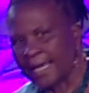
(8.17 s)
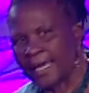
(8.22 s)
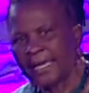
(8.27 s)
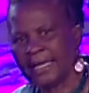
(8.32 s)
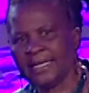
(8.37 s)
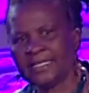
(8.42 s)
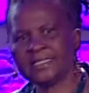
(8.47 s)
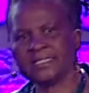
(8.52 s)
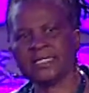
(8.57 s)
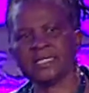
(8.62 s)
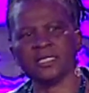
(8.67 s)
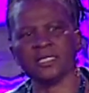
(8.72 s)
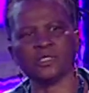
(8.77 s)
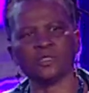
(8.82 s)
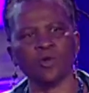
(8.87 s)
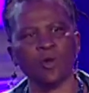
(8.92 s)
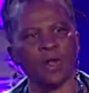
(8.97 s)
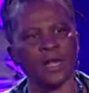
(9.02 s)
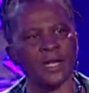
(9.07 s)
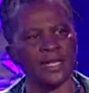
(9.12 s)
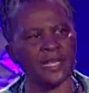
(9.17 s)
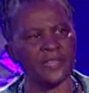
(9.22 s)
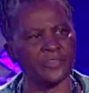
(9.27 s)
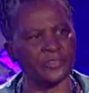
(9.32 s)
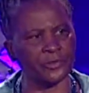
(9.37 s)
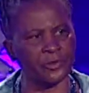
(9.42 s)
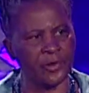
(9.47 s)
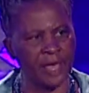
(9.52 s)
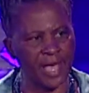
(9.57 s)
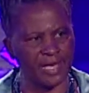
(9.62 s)
"It is only
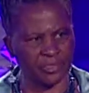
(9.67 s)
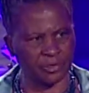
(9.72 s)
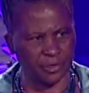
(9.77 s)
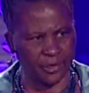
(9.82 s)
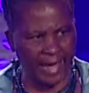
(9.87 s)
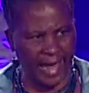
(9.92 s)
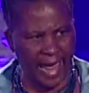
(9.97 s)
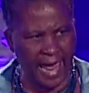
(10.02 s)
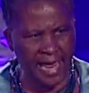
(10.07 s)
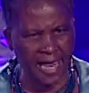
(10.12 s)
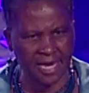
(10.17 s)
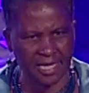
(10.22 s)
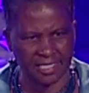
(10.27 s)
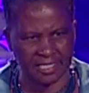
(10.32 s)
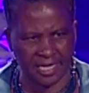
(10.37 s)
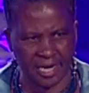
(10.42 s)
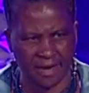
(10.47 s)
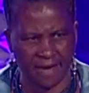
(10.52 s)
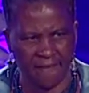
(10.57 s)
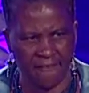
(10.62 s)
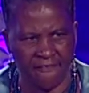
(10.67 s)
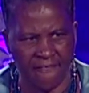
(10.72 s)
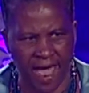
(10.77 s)
through education